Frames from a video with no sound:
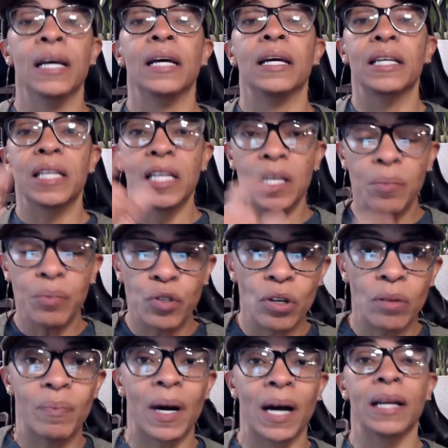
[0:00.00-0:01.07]
keeps your
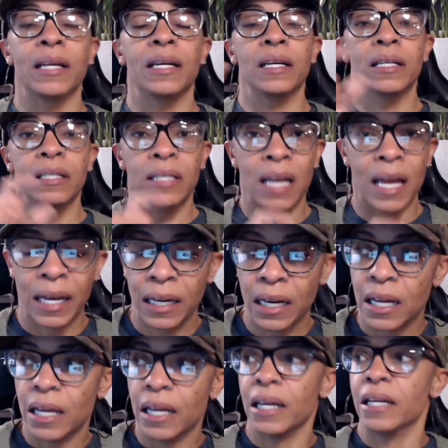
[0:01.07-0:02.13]
body in
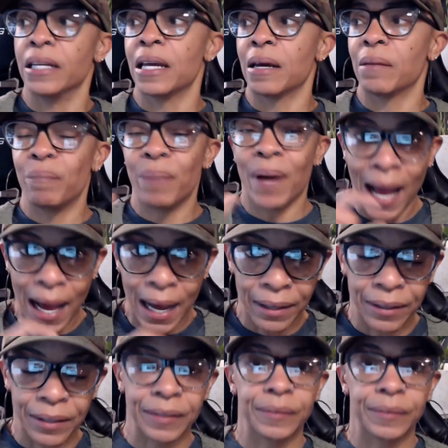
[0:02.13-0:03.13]
that pattern.